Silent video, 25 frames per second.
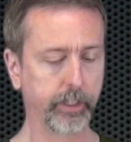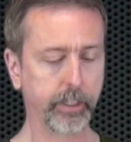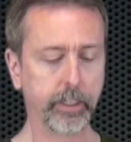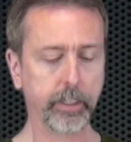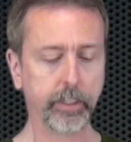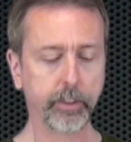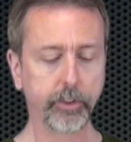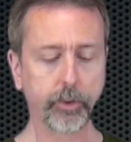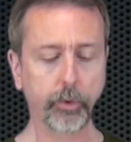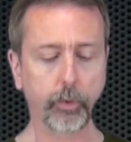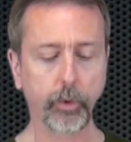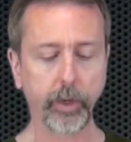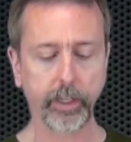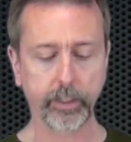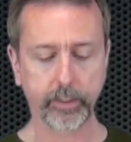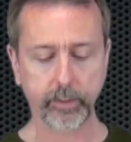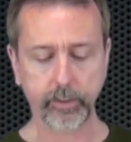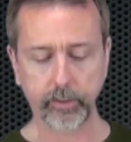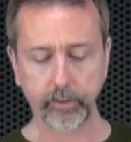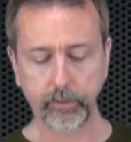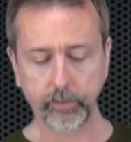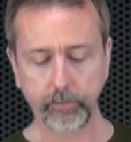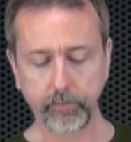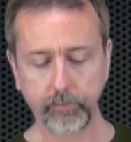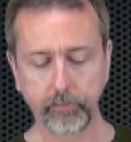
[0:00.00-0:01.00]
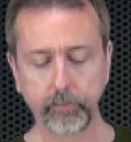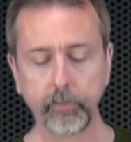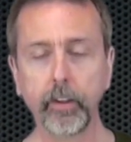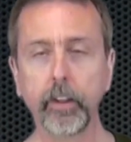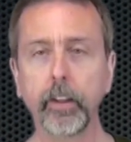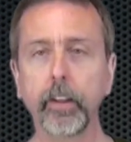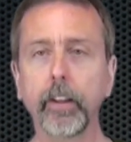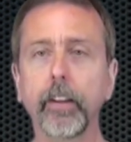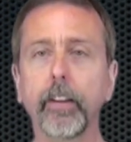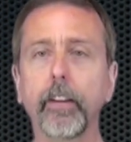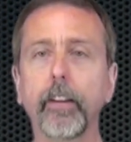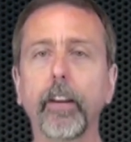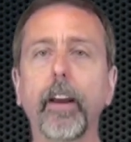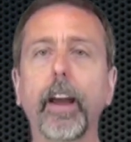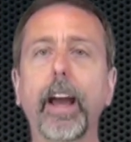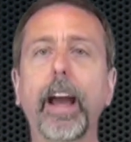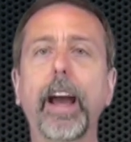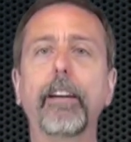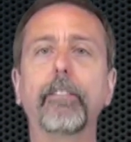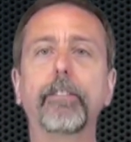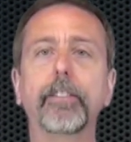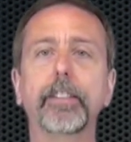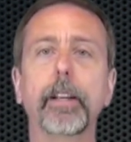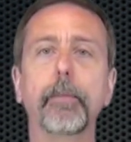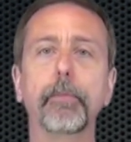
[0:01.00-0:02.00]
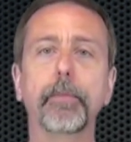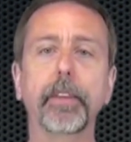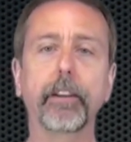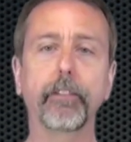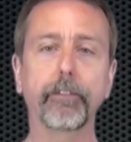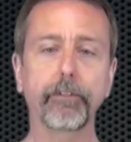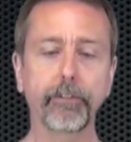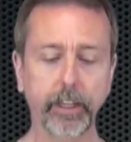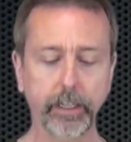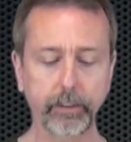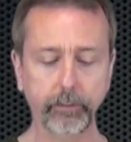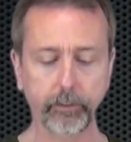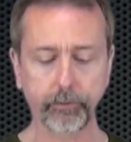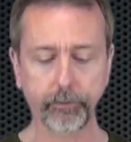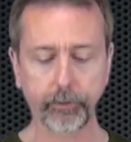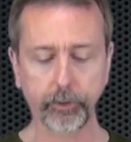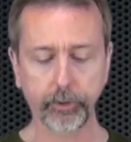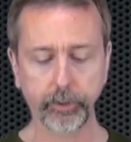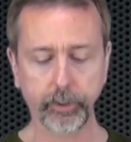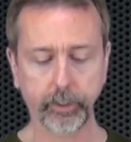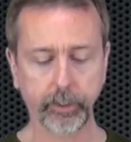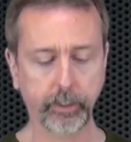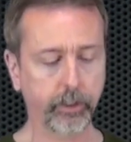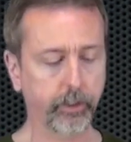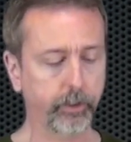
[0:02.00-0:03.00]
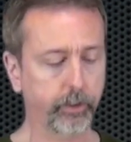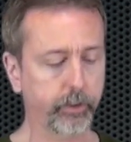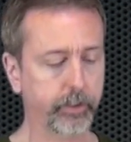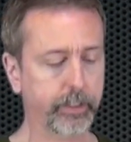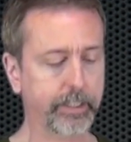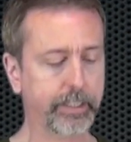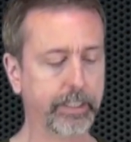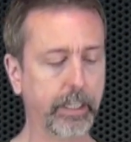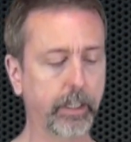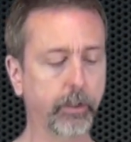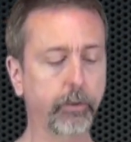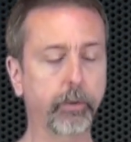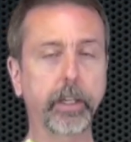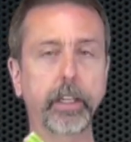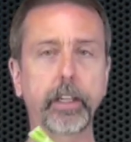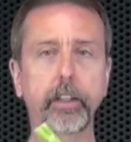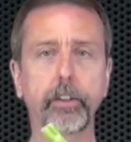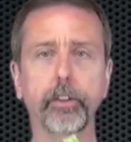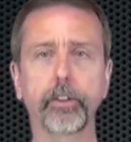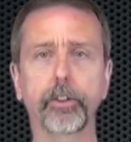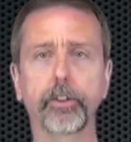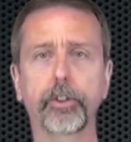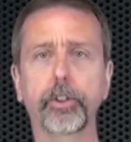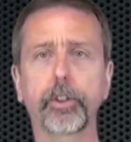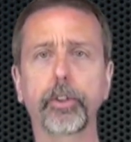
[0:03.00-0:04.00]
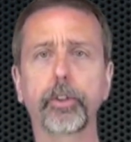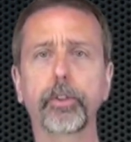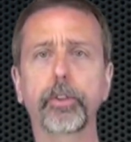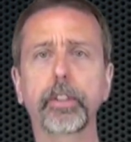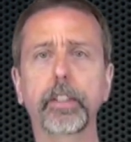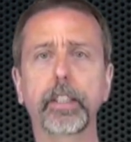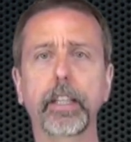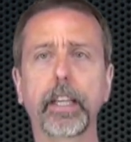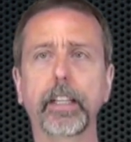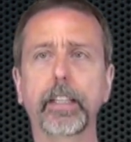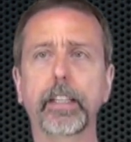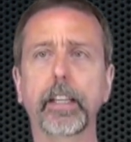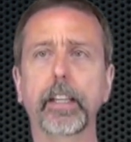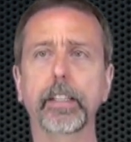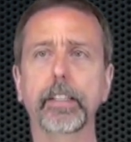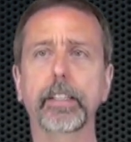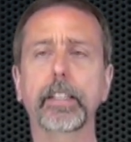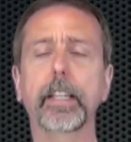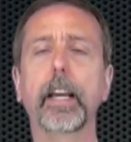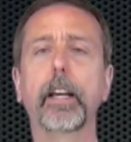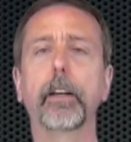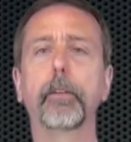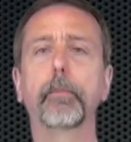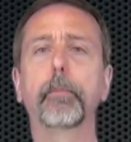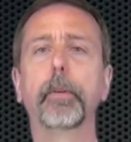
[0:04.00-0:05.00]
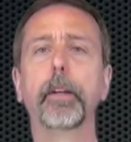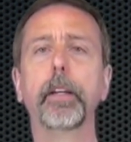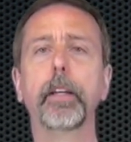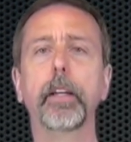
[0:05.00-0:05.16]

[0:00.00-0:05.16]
If you want to have something flavorful, you use celery in your juice. It does help